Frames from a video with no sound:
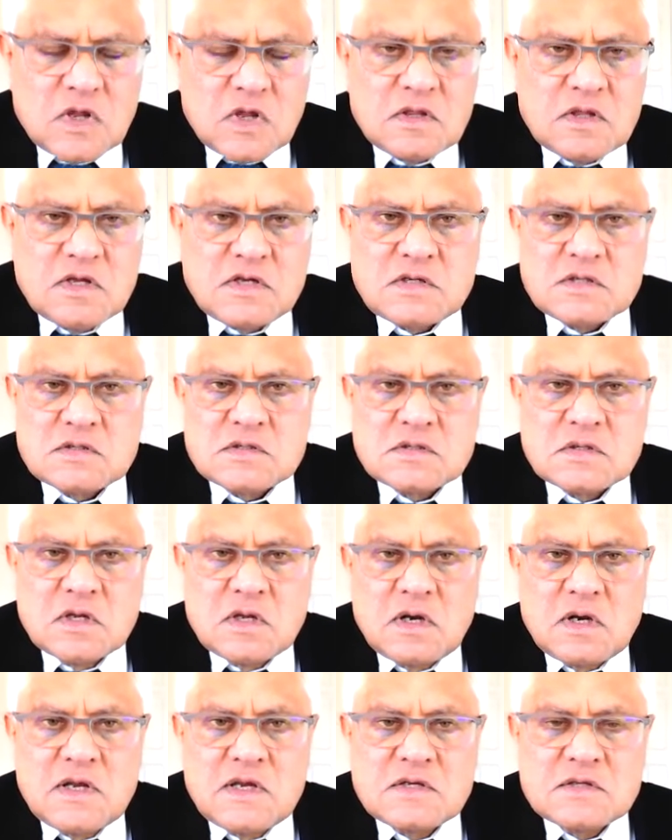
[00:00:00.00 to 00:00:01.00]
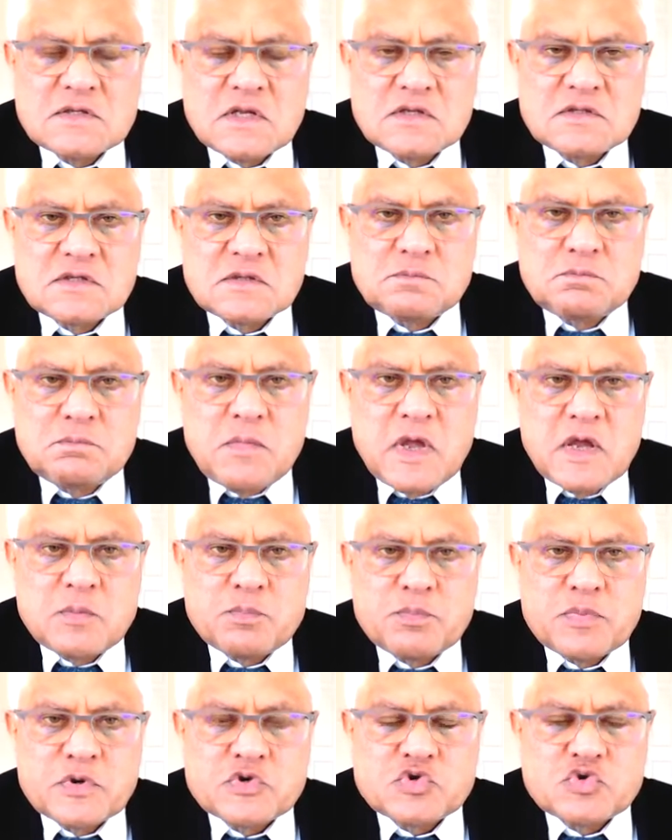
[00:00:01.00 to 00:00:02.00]
This lease is
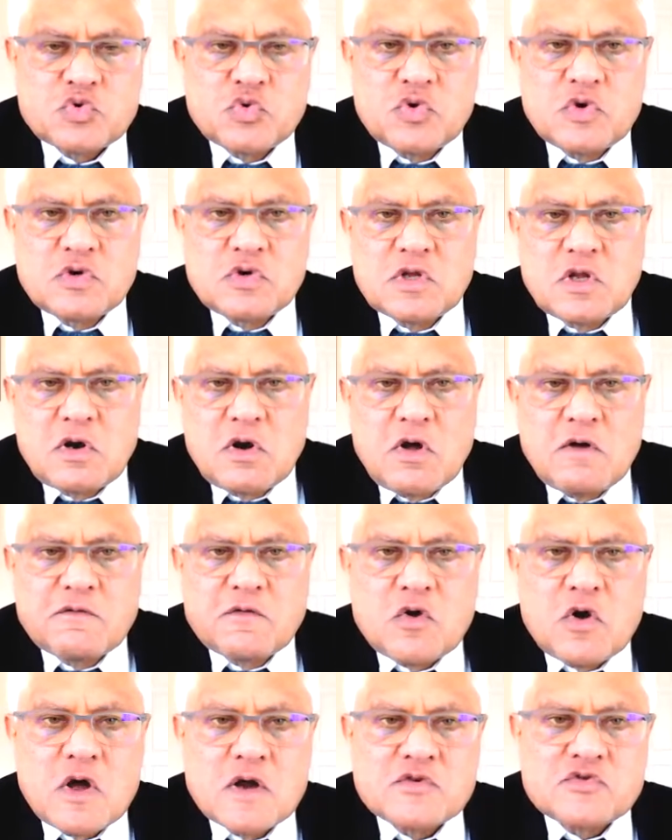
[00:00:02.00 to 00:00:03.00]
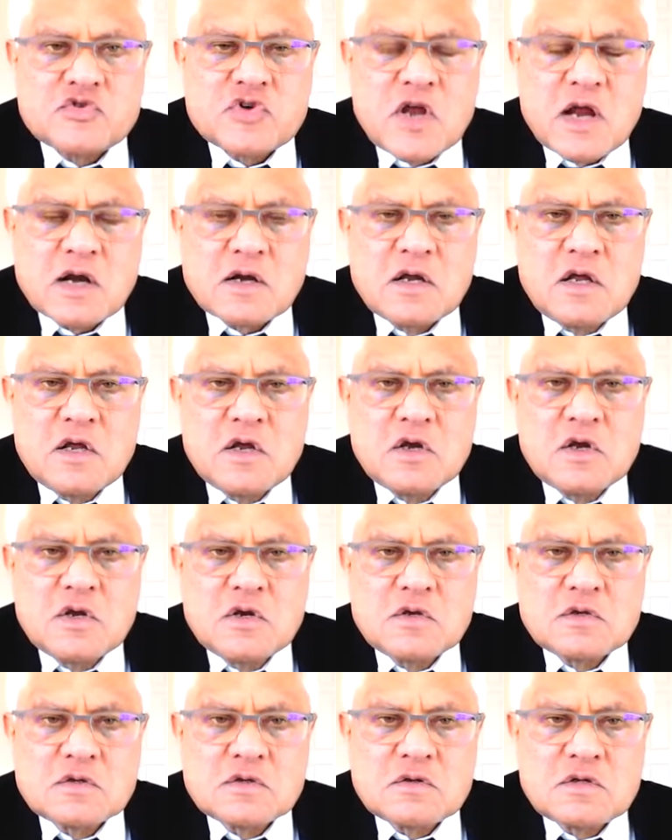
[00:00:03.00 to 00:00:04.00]
made pursuant to the law of contract.
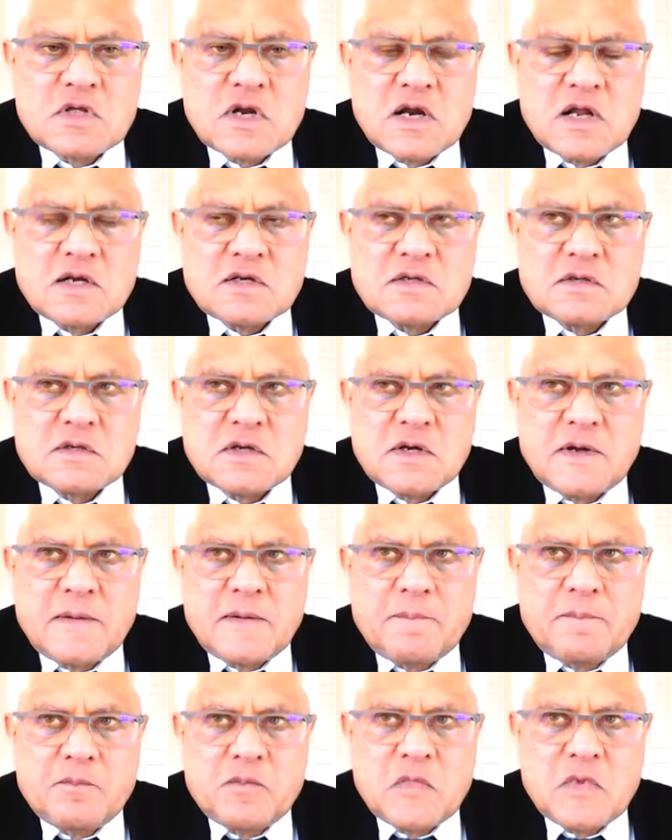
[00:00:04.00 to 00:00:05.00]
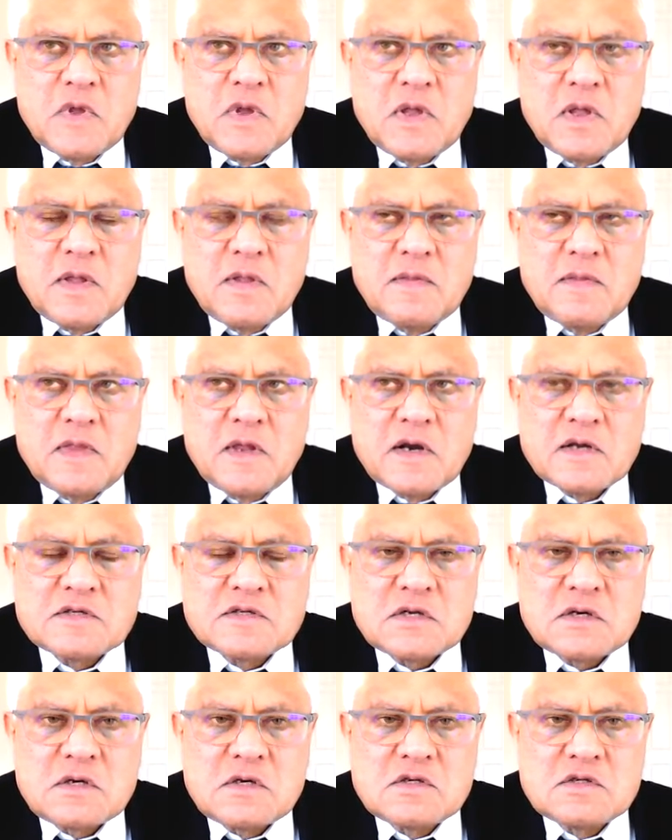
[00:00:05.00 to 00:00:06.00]
So there are
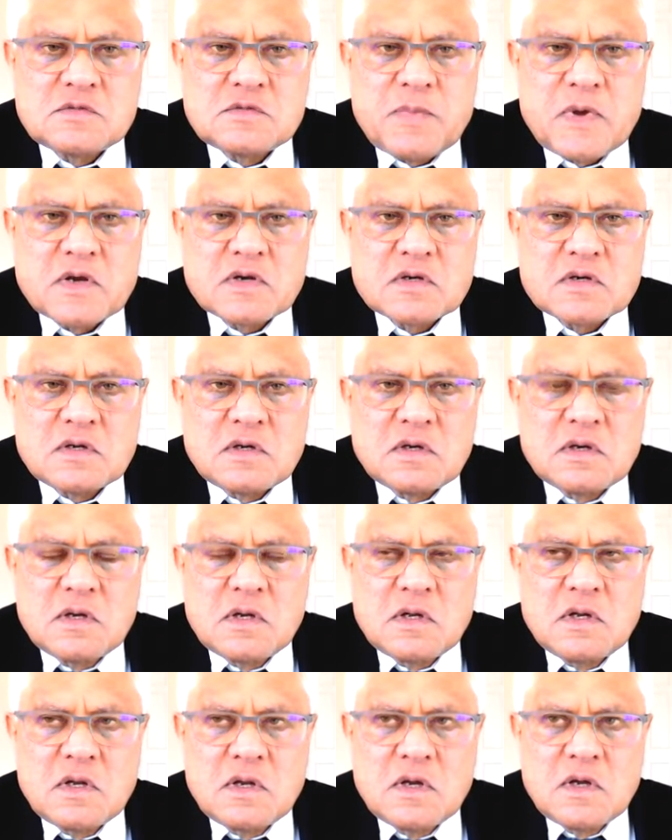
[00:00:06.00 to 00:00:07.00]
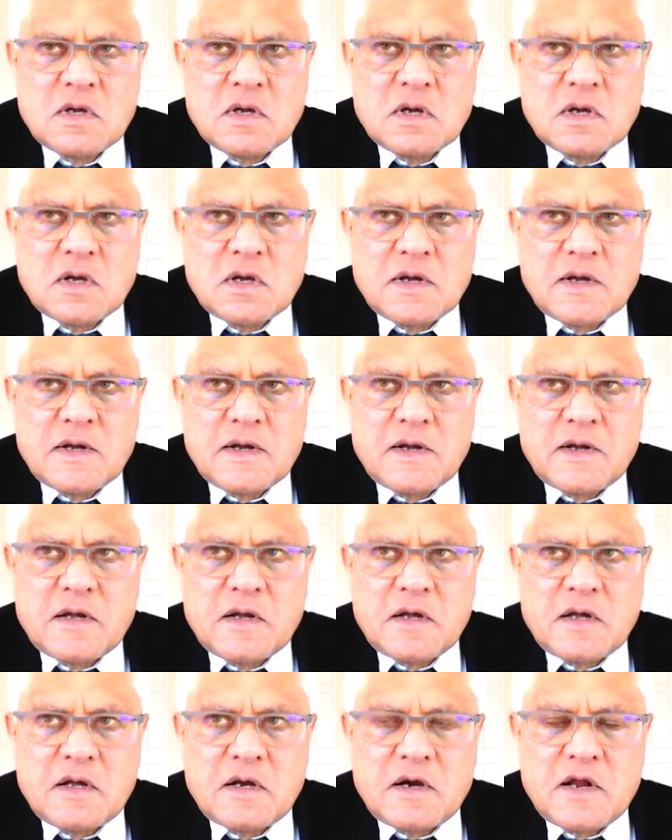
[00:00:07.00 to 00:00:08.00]
certain special
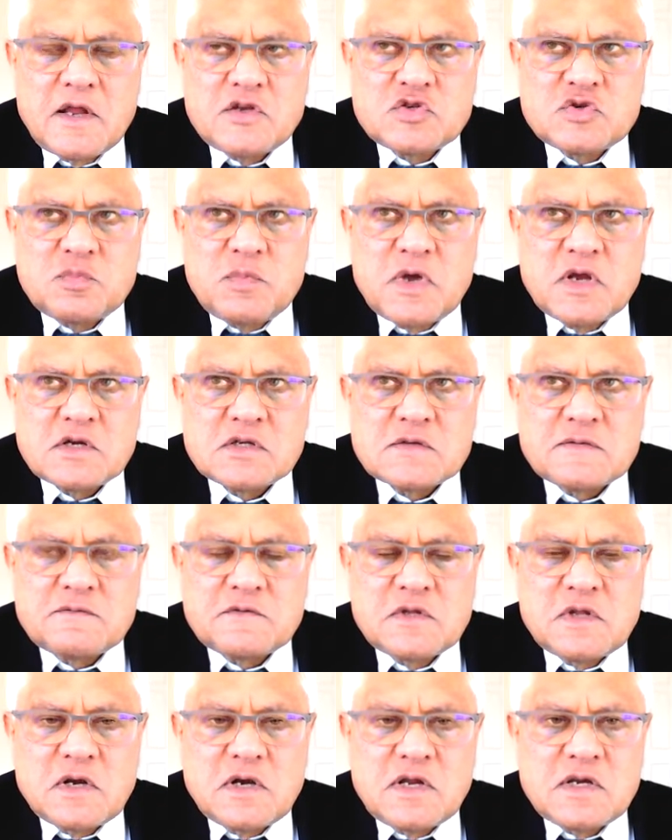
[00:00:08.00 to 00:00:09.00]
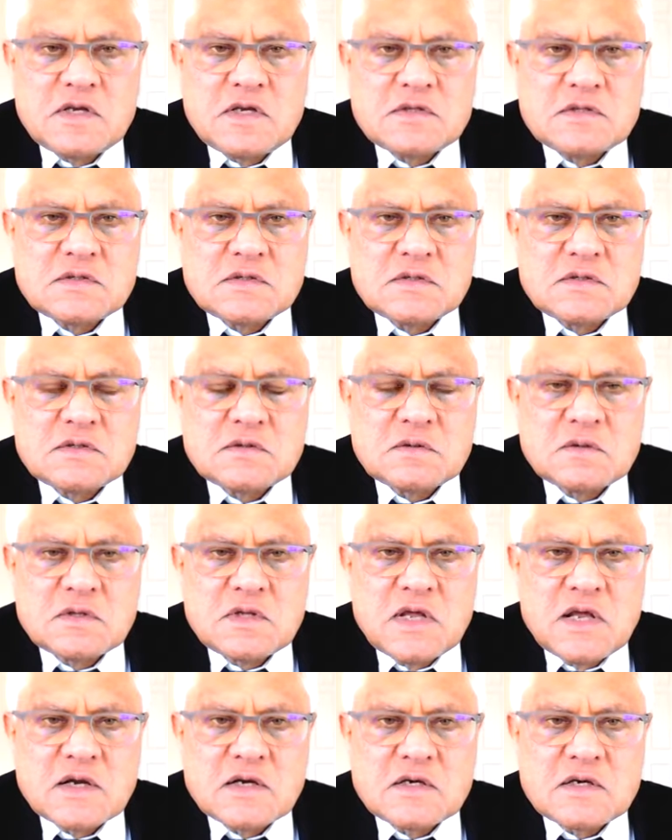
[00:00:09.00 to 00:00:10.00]
arrangements for the lease, so
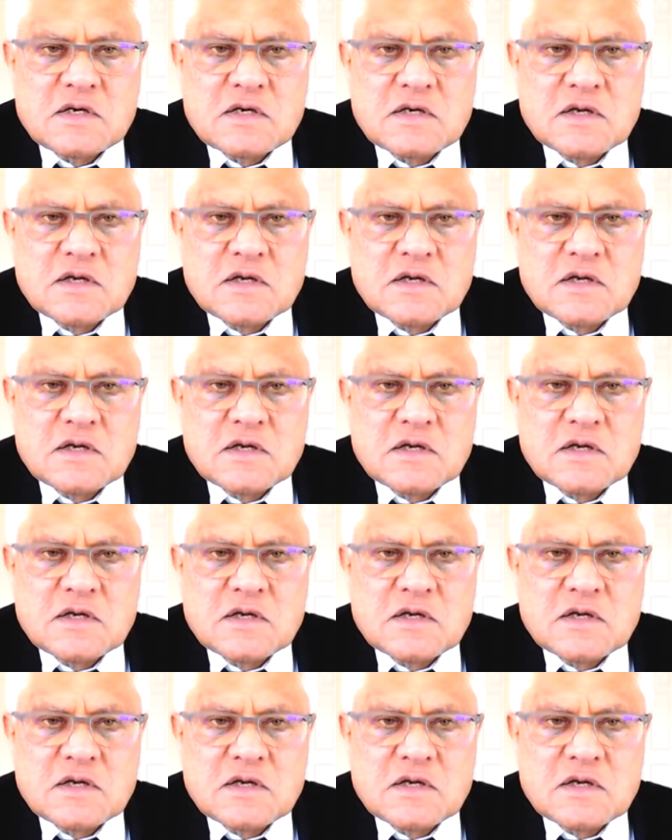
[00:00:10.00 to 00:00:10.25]
that